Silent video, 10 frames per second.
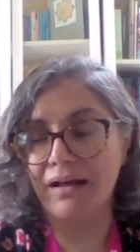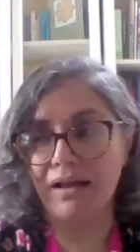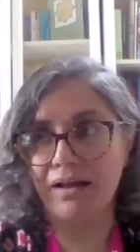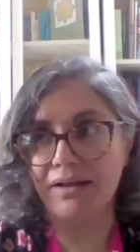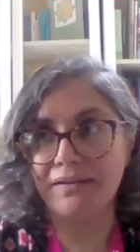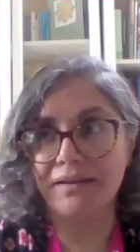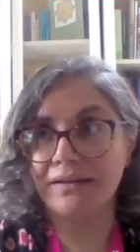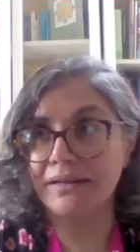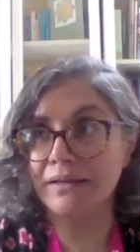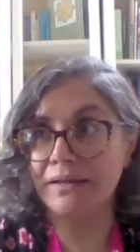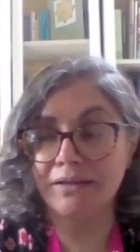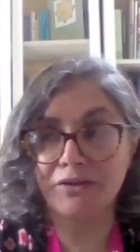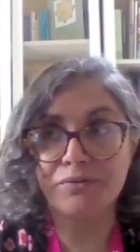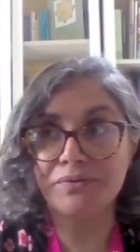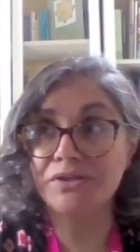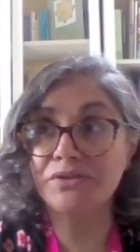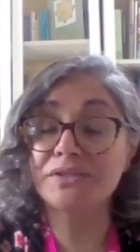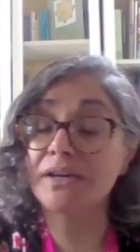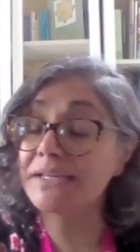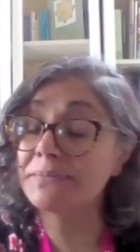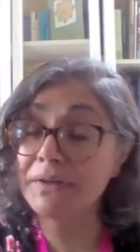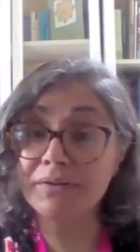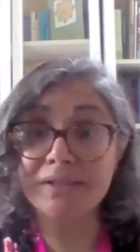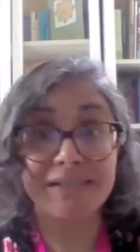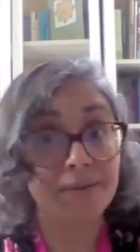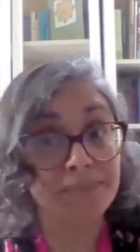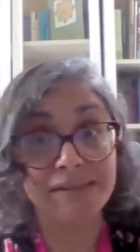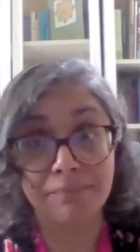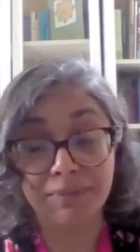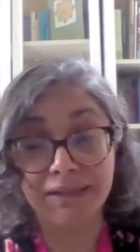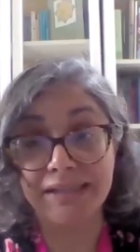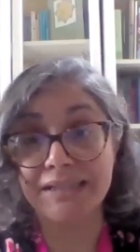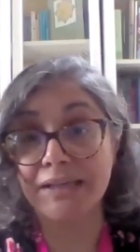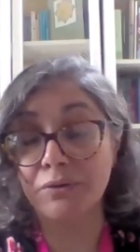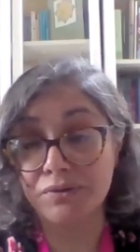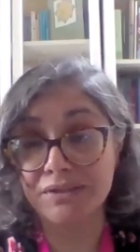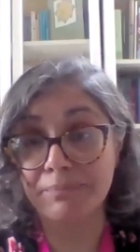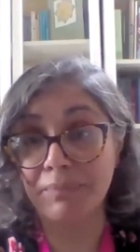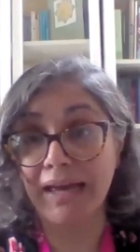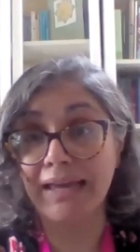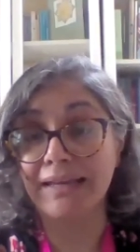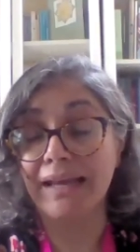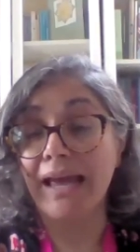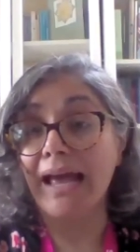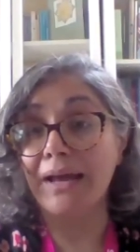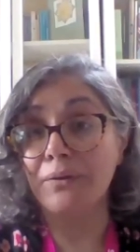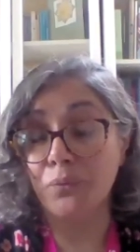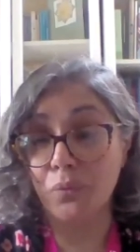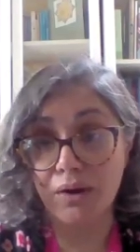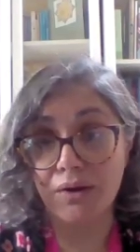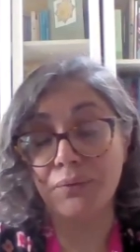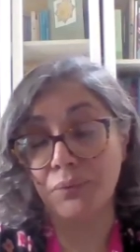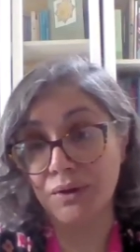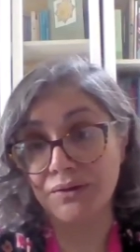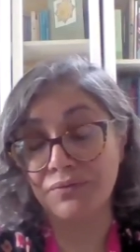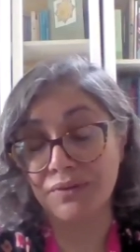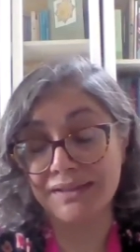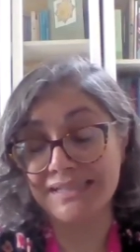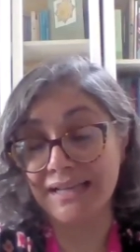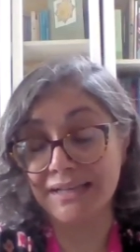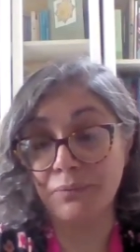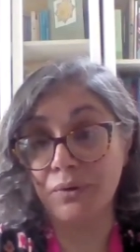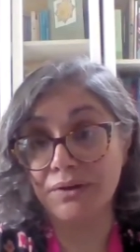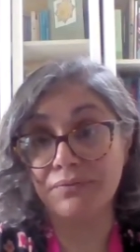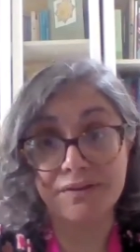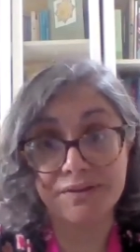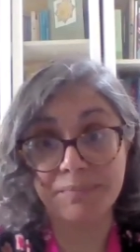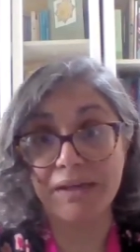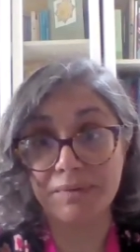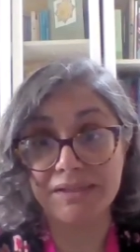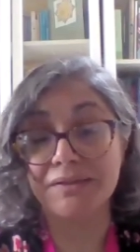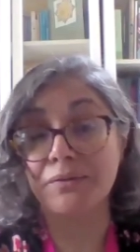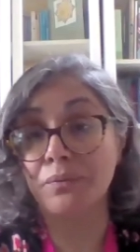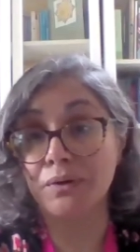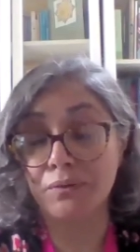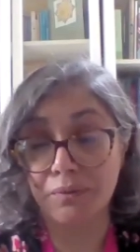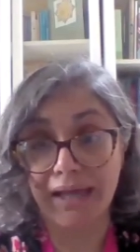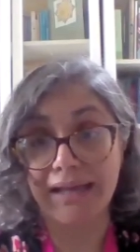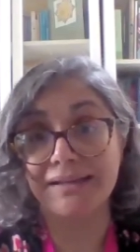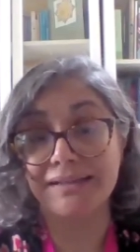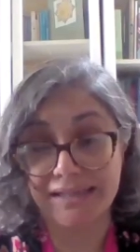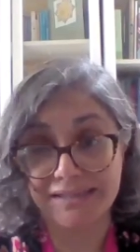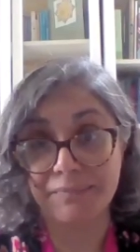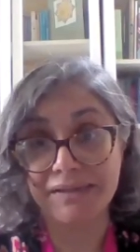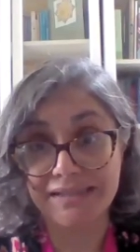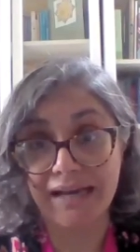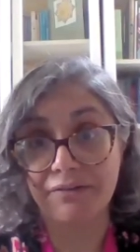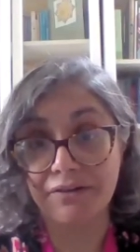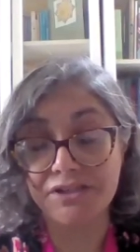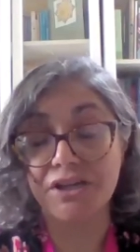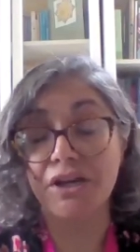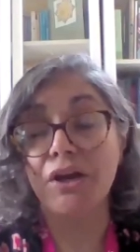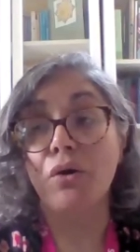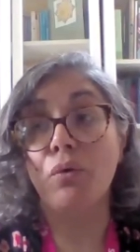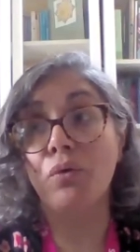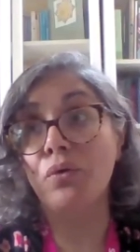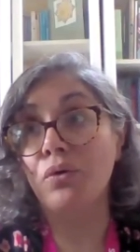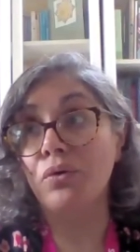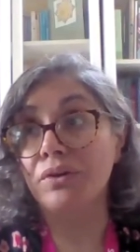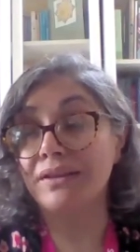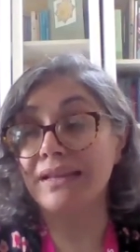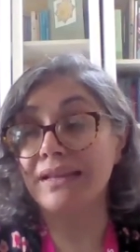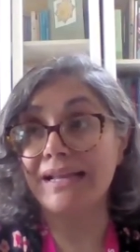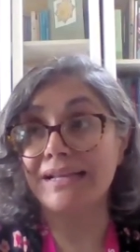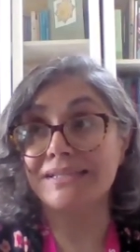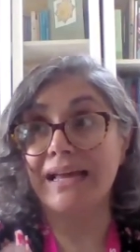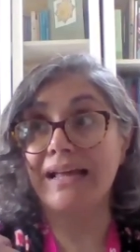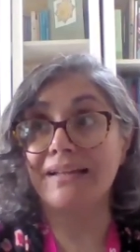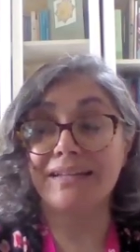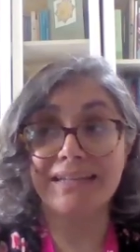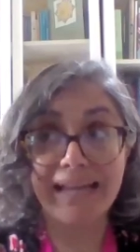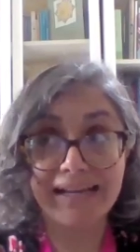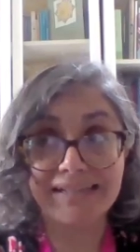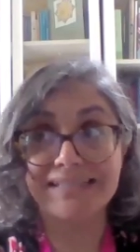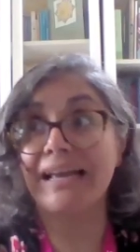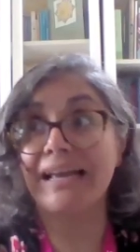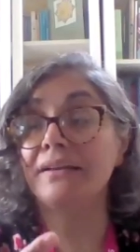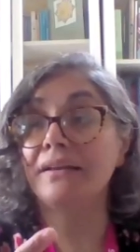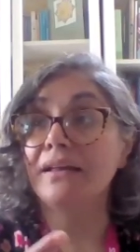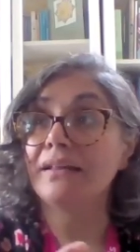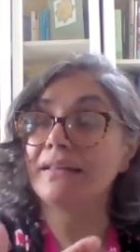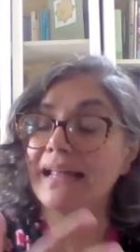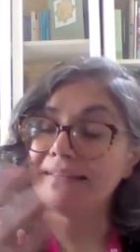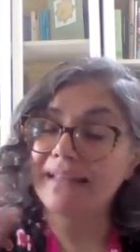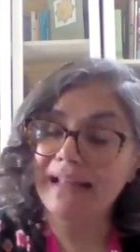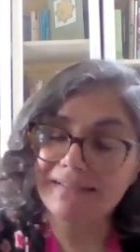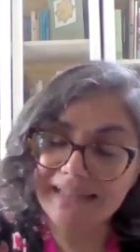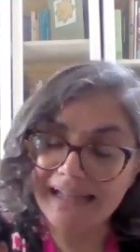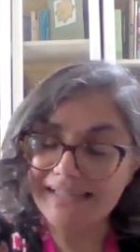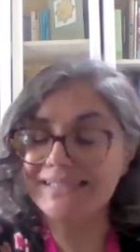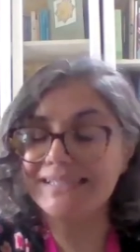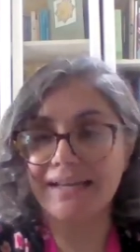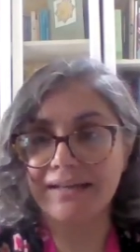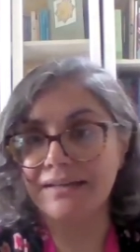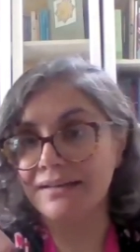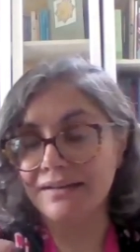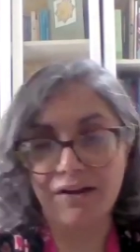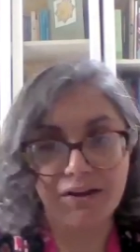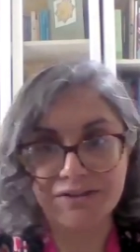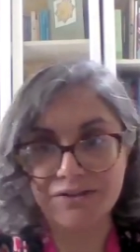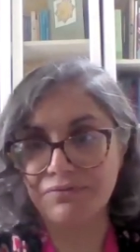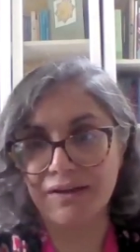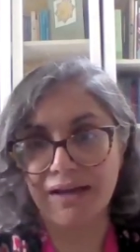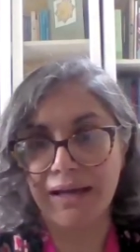either you start experiencing some bleeding or some pain, and sadly one of those babies will end as a miscarriage, or that at the next scan that second kind of